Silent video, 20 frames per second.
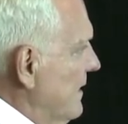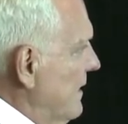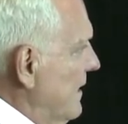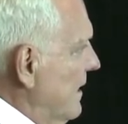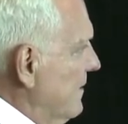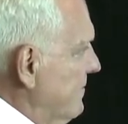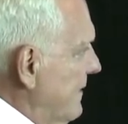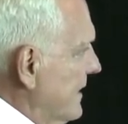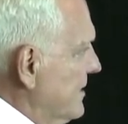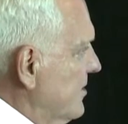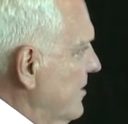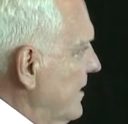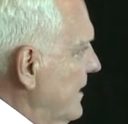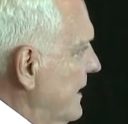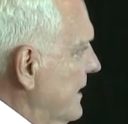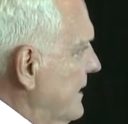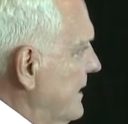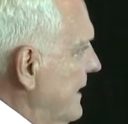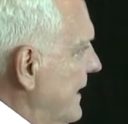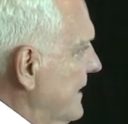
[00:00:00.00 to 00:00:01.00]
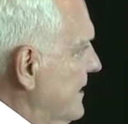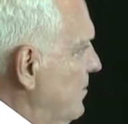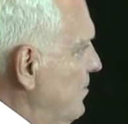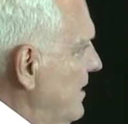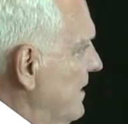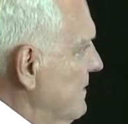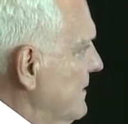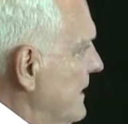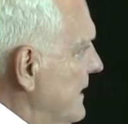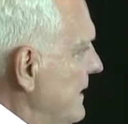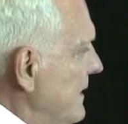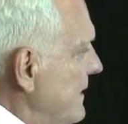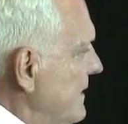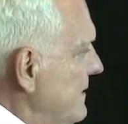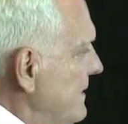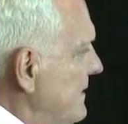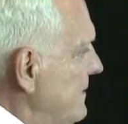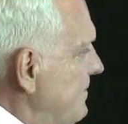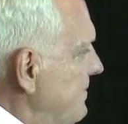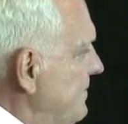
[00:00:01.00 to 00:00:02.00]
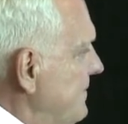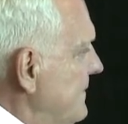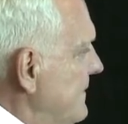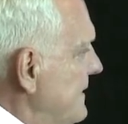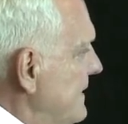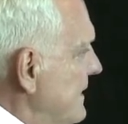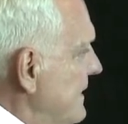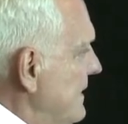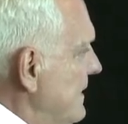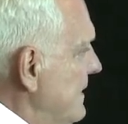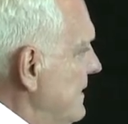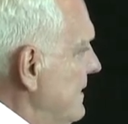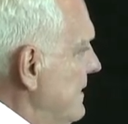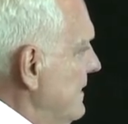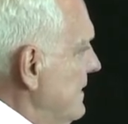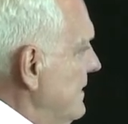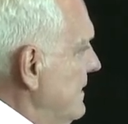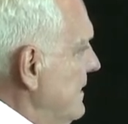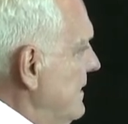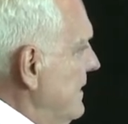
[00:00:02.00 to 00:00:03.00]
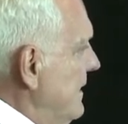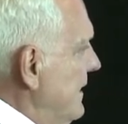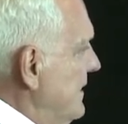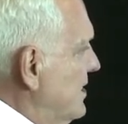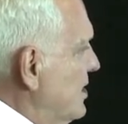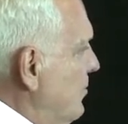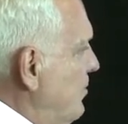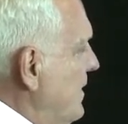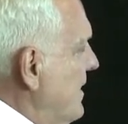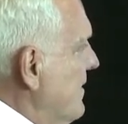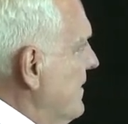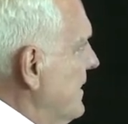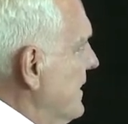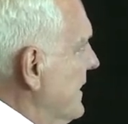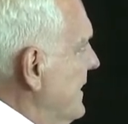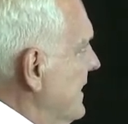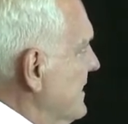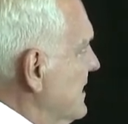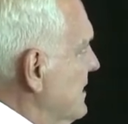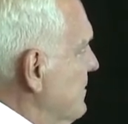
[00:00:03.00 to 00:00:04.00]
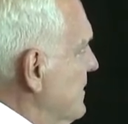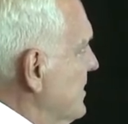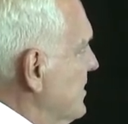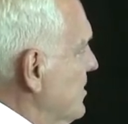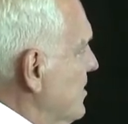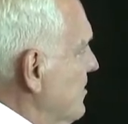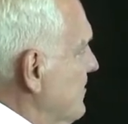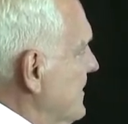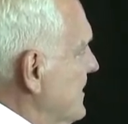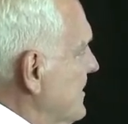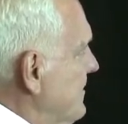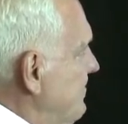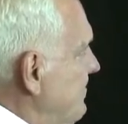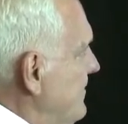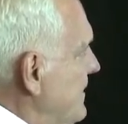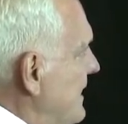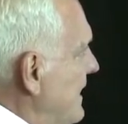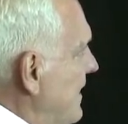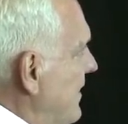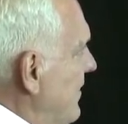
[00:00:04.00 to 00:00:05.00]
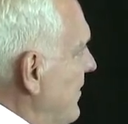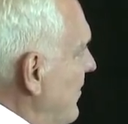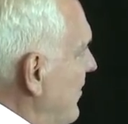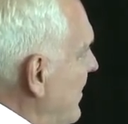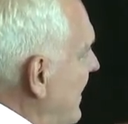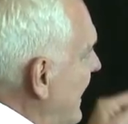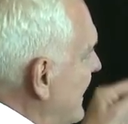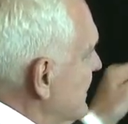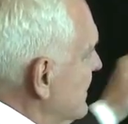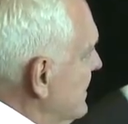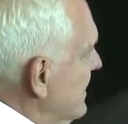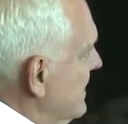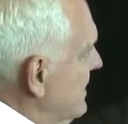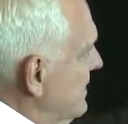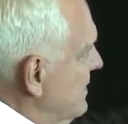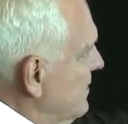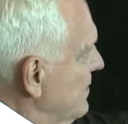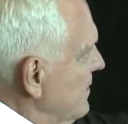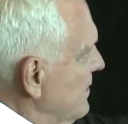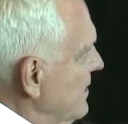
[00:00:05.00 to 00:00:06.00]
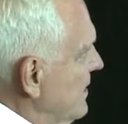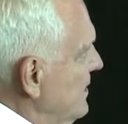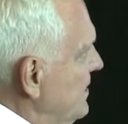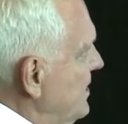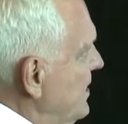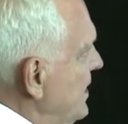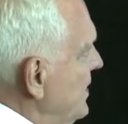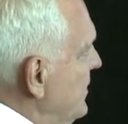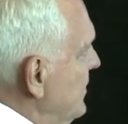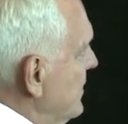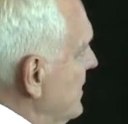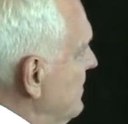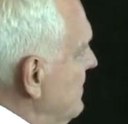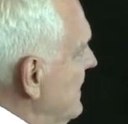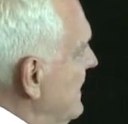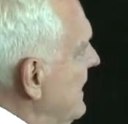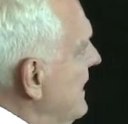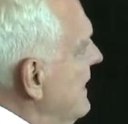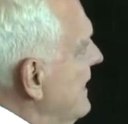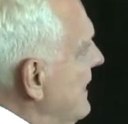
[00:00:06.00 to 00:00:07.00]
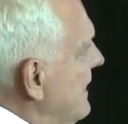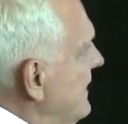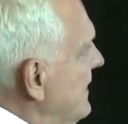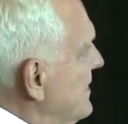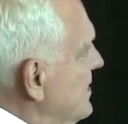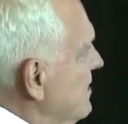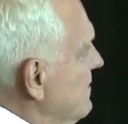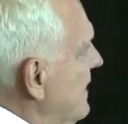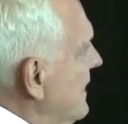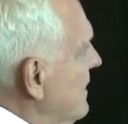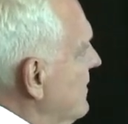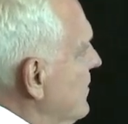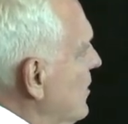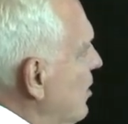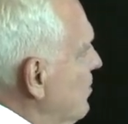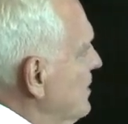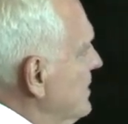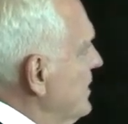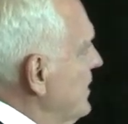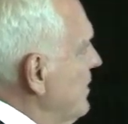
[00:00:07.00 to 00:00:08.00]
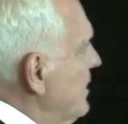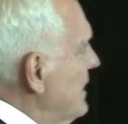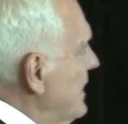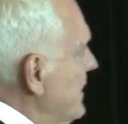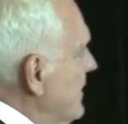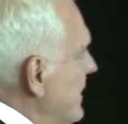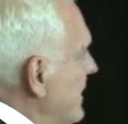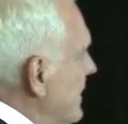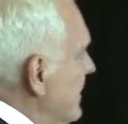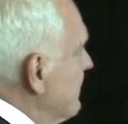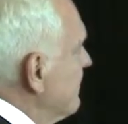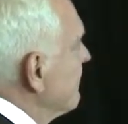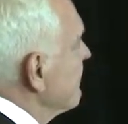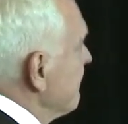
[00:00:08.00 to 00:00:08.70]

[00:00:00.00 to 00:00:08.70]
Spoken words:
electronic connectability, and superior customer service. That's the continuum, and there's a lot of opportunity there.